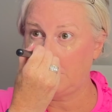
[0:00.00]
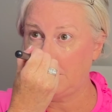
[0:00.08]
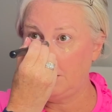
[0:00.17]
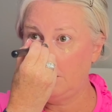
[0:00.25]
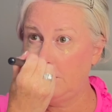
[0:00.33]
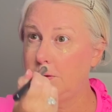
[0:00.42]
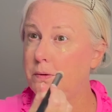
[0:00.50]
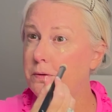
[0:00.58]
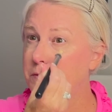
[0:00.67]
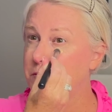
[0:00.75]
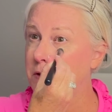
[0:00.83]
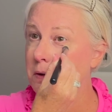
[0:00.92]

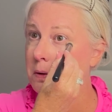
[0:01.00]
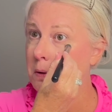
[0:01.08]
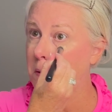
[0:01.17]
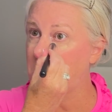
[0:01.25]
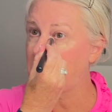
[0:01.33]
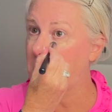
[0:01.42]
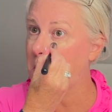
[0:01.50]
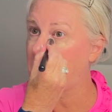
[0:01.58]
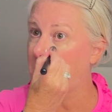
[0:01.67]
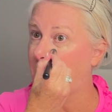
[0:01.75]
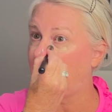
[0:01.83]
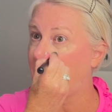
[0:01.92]
nose.
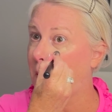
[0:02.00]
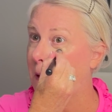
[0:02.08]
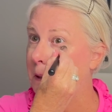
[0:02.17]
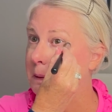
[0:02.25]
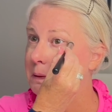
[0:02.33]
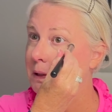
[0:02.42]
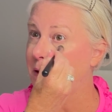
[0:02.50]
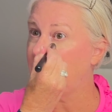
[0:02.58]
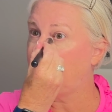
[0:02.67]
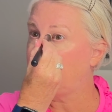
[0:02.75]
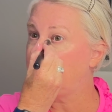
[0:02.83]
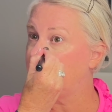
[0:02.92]
Just kind
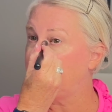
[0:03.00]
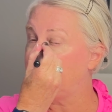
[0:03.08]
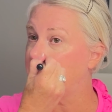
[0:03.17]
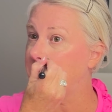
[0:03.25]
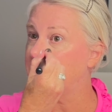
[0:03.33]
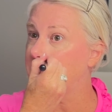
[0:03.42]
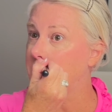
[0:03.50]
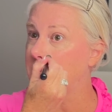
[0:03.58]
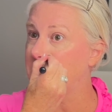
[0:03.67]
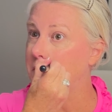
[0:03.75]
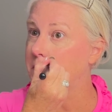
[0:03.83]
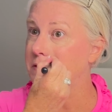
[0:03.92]
of work it where I feel like
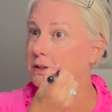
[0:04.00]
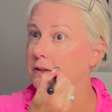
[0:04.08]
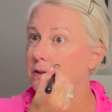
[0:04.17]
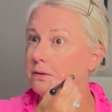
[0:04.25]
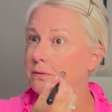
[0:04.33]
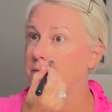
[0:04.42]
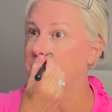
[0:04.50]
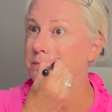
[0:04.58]
it needs to go.